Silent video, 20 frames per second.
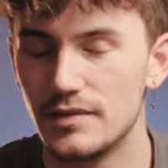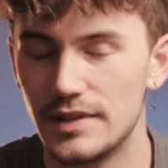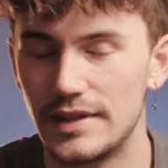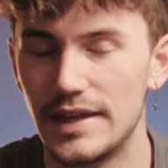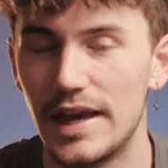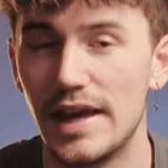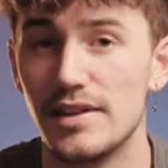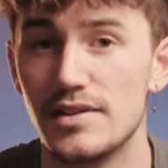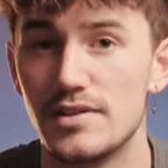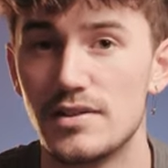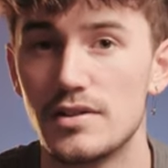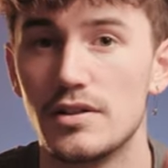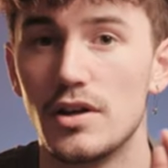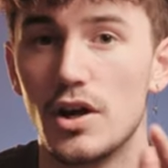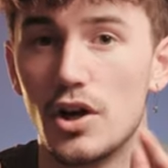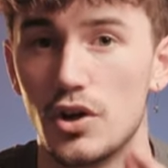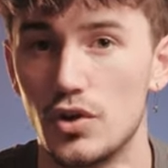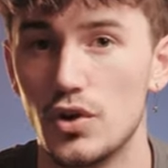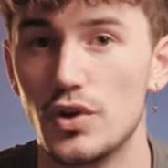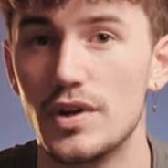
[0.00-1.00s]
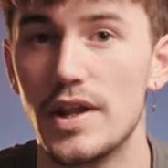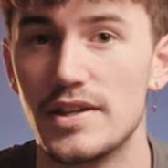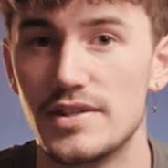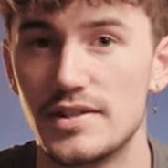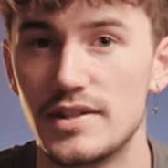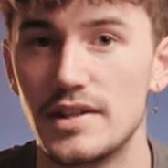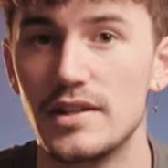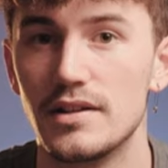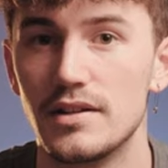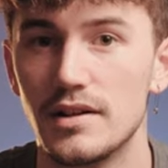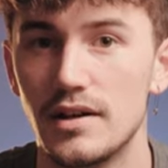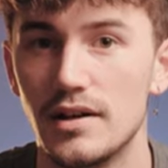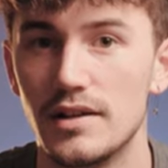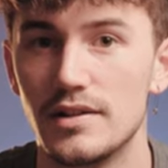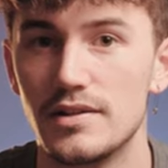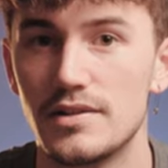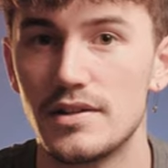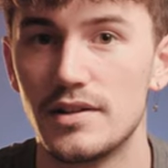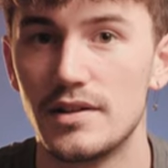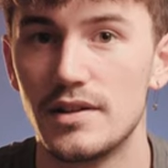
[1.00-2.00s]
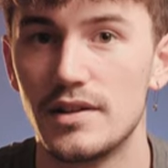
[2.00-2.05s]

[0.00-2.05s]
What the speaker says: Get a good SD card.